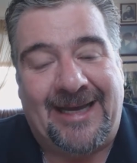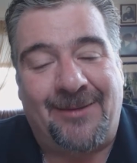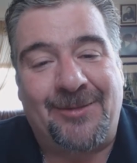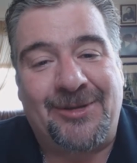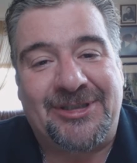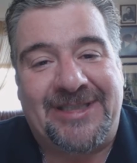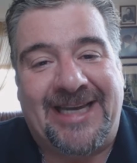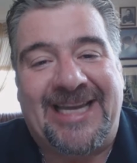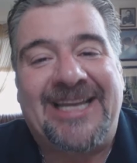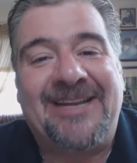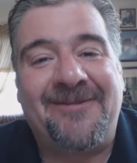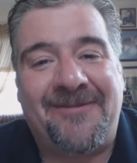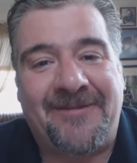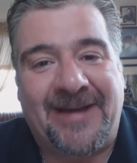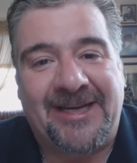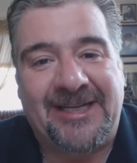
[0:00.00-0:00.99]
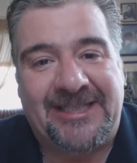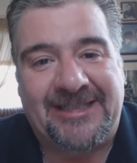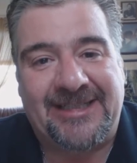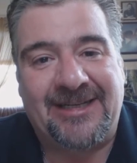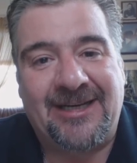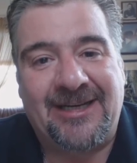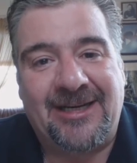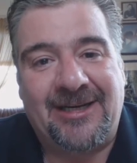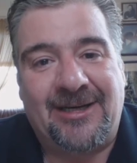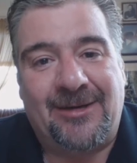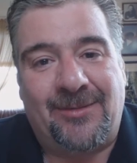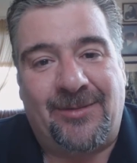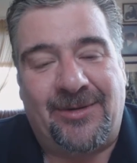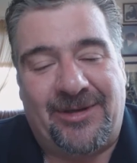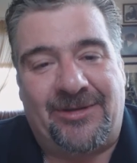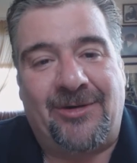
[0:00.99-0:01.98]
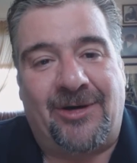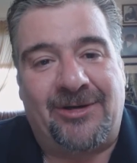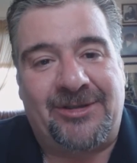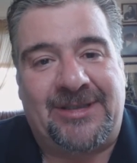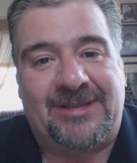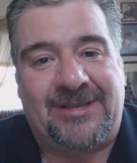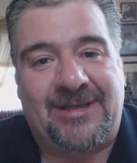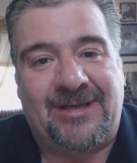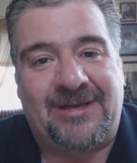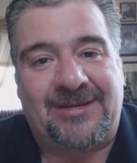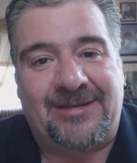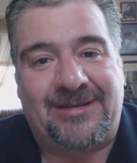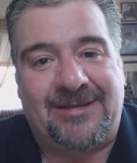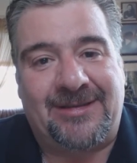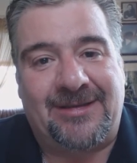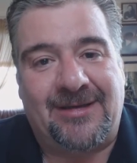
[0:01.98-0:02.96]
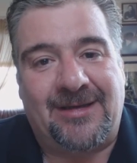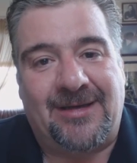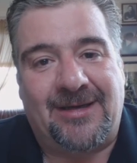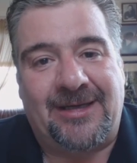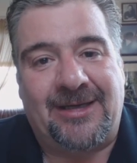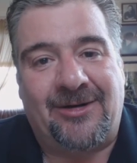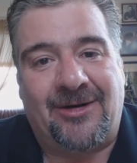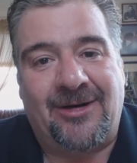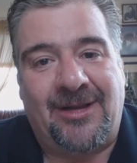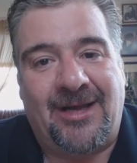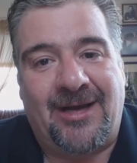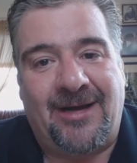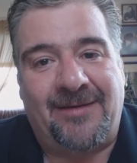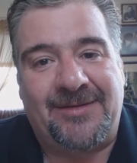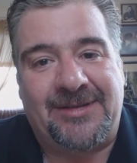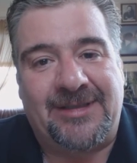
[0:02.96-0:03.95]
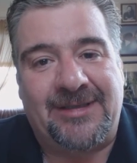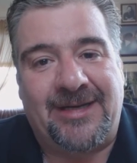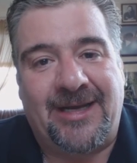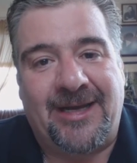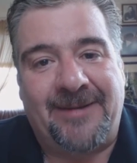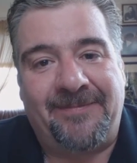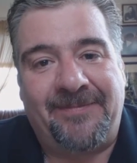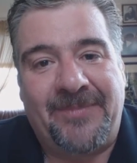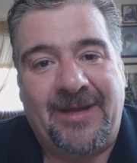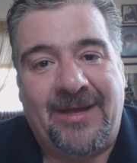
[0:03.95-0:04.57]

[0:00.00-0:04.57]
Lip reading: I will say, infected with narcissists in our lives today.